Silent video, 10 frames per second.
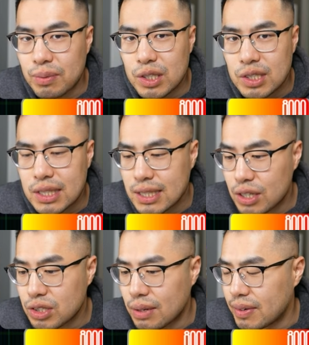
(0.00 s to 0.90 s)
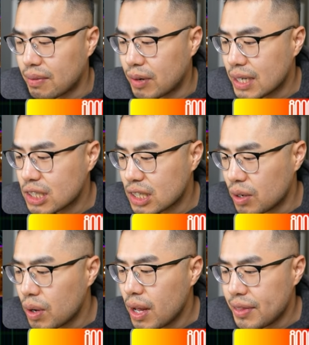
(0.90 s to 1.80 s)
use to synchro summon them, right?
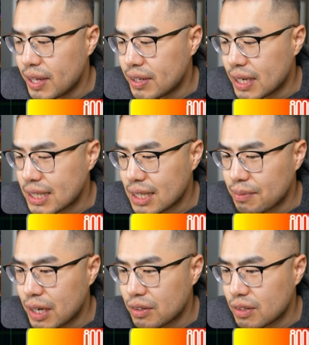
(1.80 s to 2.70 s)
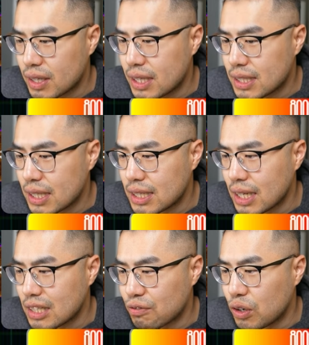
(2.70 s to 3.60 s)
So the other nice thing about this is
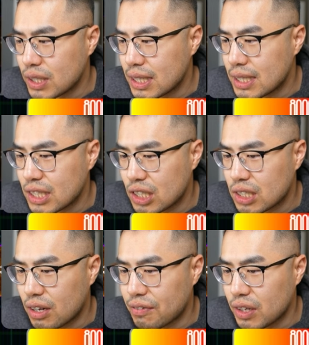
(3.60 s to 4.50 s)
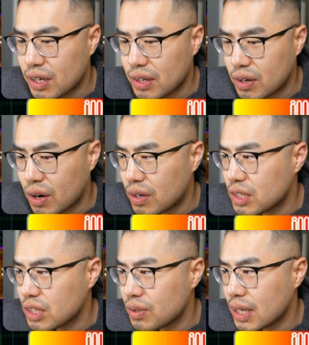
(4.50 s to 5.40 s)
against Voiceless, it shuts off a lot of their cards.
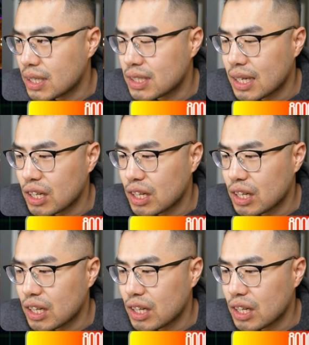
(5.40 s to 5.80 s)
So against like